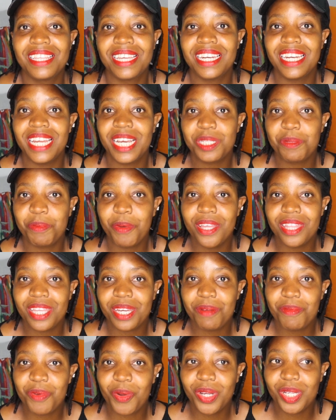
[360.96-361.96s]
The next point
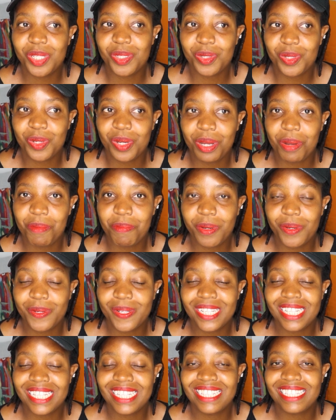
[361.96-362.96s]
that I'm going to talk
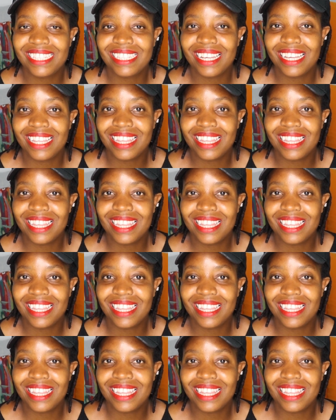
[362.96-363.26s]
about is